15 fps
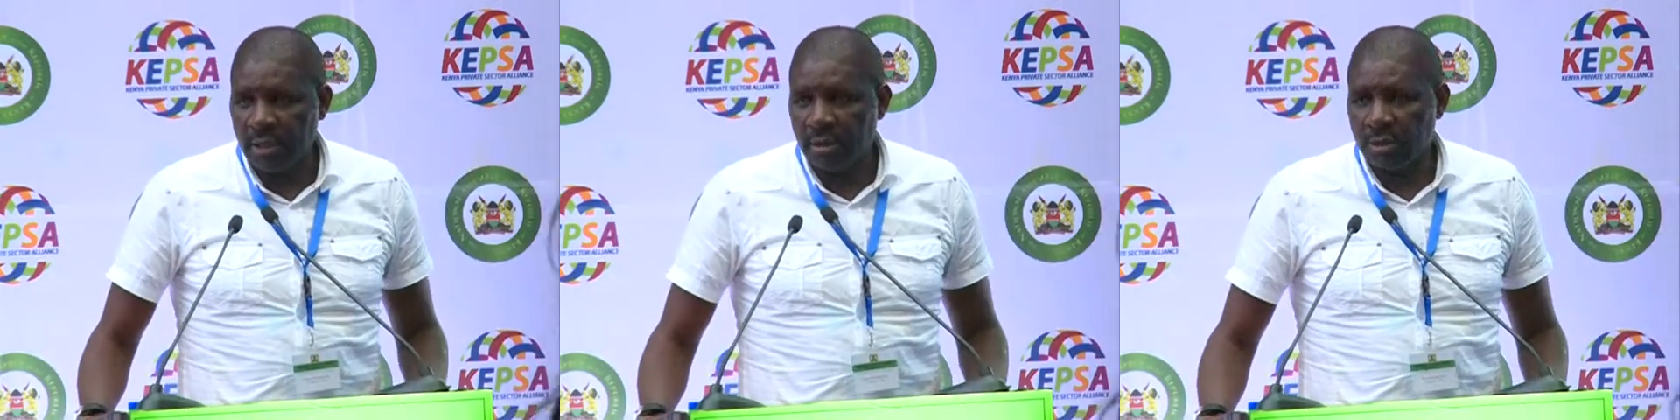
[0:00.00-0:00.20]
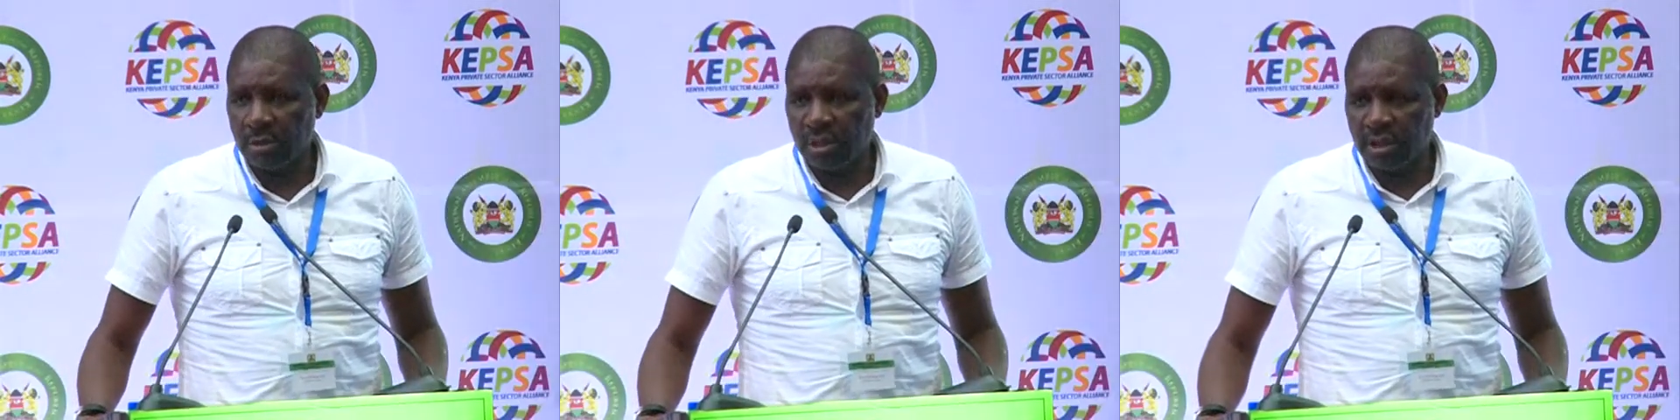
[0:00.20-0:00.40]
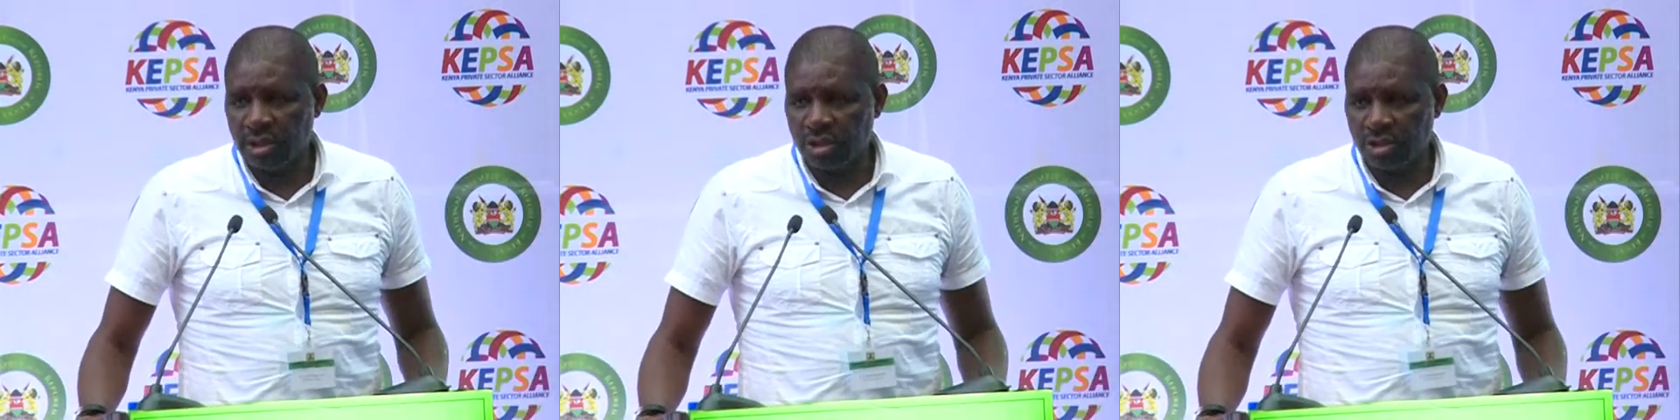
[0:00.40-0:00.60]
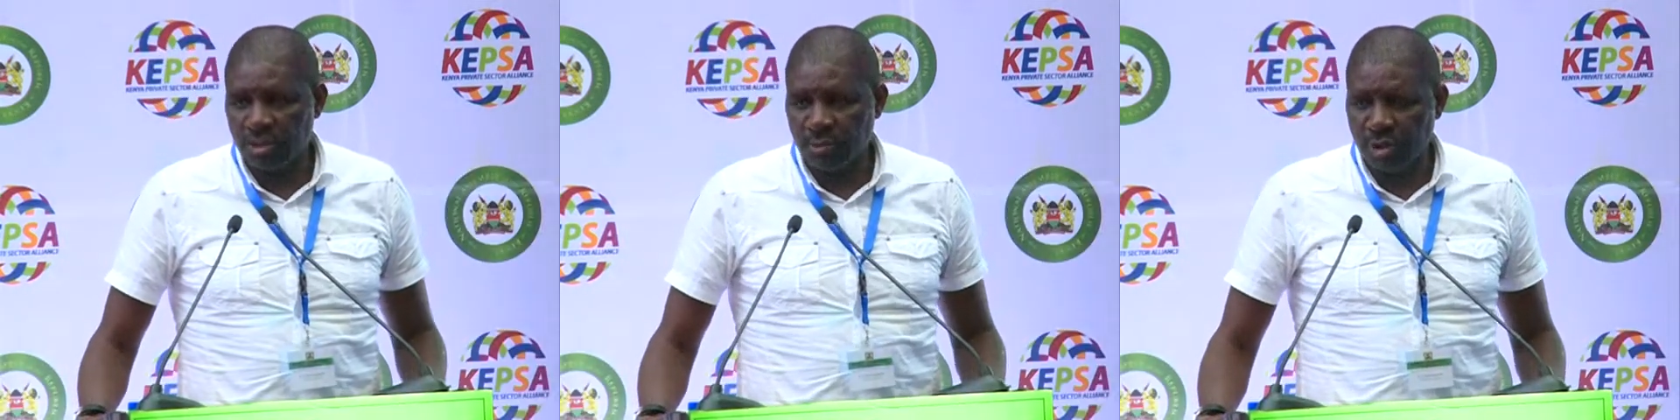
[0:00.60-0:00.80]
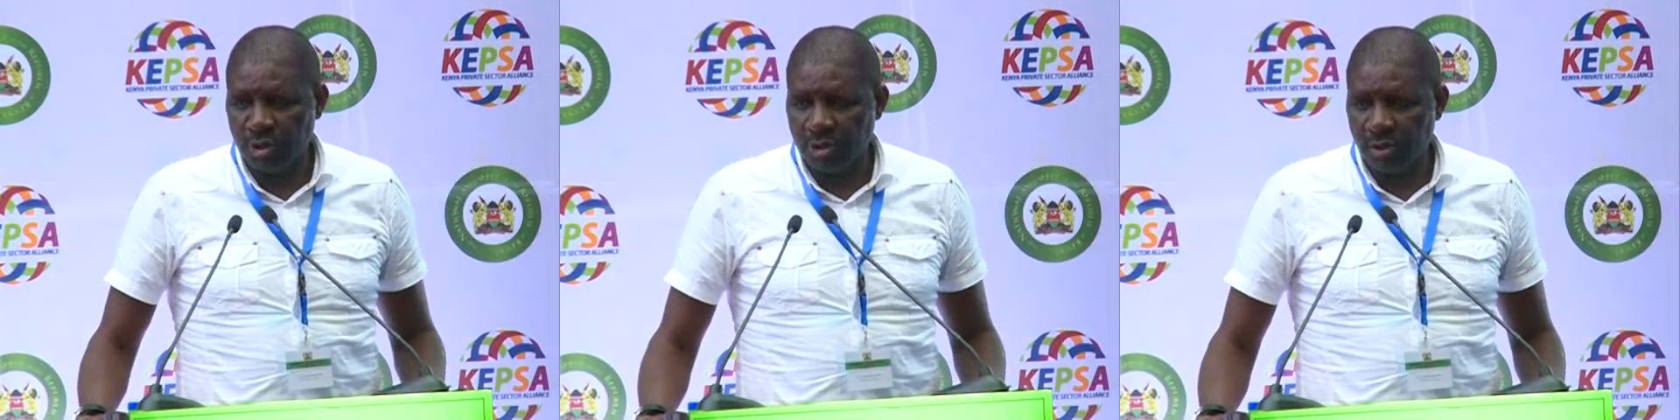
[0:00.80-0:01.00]
on the
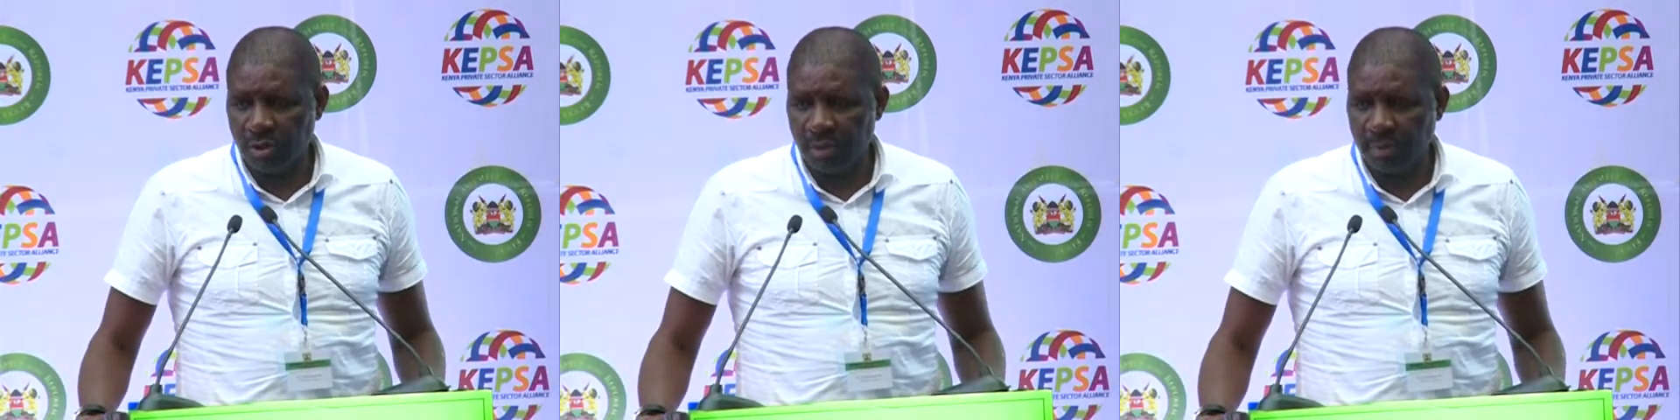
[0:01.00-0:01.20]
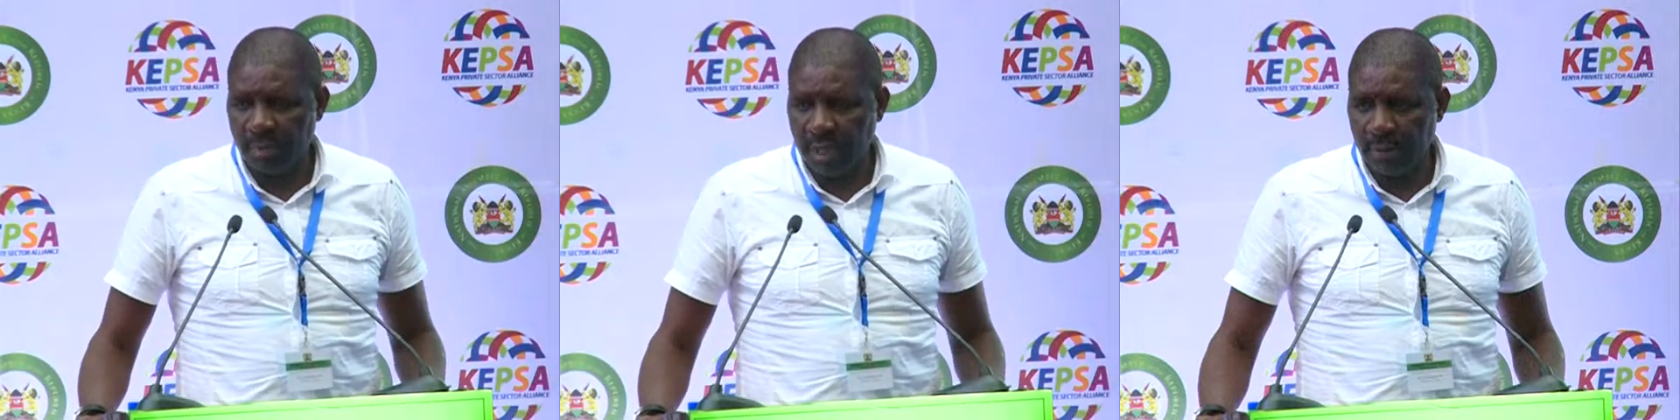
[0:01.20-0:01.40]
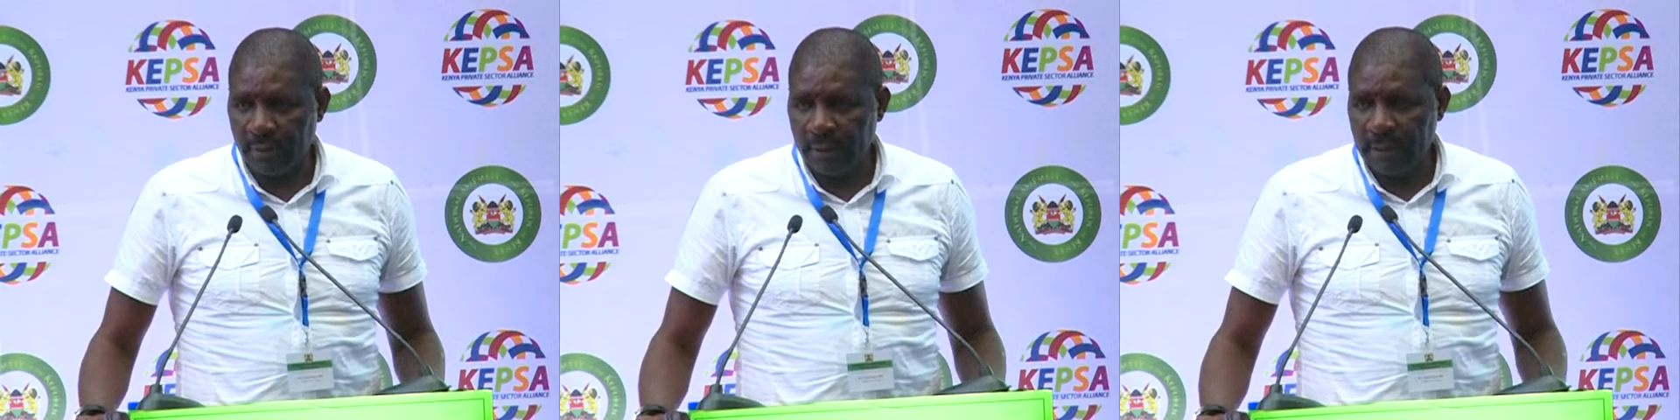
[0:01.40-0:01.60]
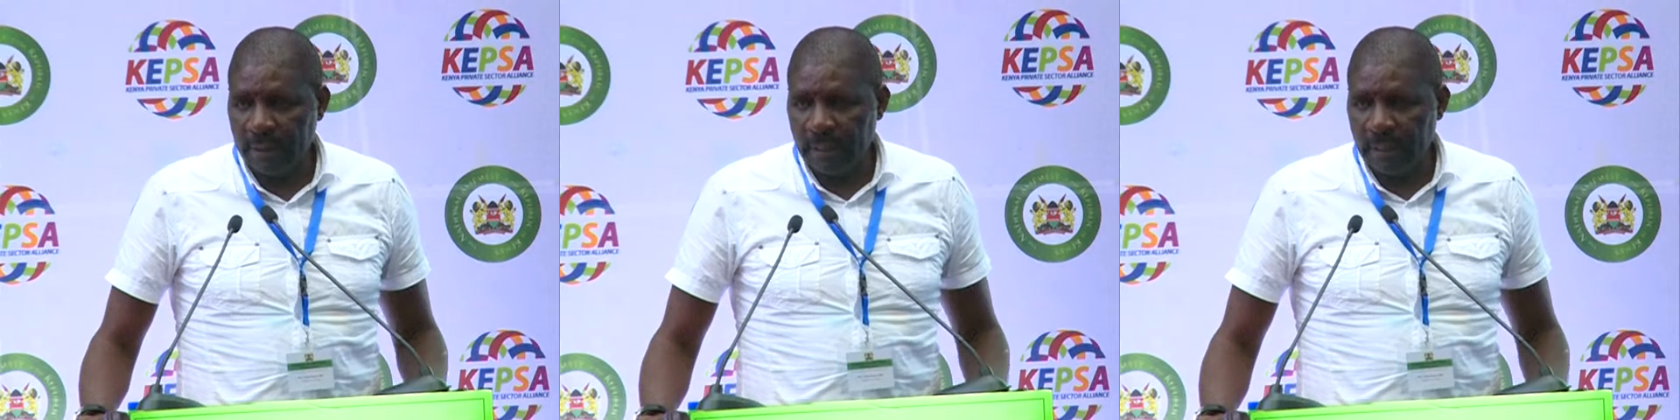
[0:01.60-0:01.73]
distribution of power,